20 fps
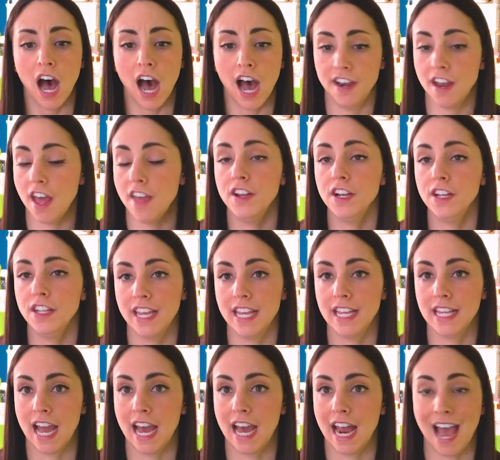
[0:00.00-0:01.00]
Another
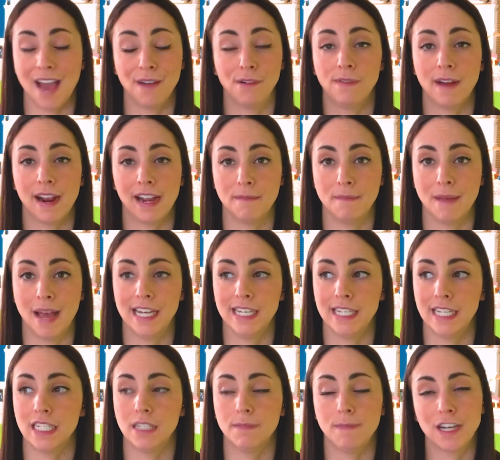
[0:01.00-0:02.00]
thing that I would
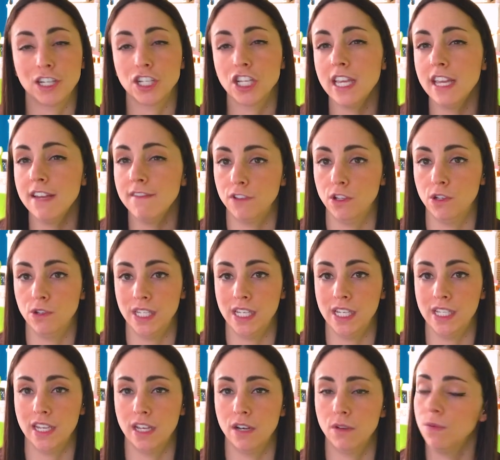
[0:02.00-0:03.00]
recommend, especially in flu
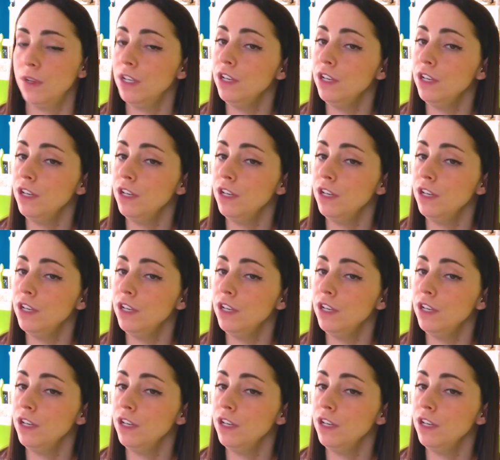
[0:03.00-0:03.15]
season,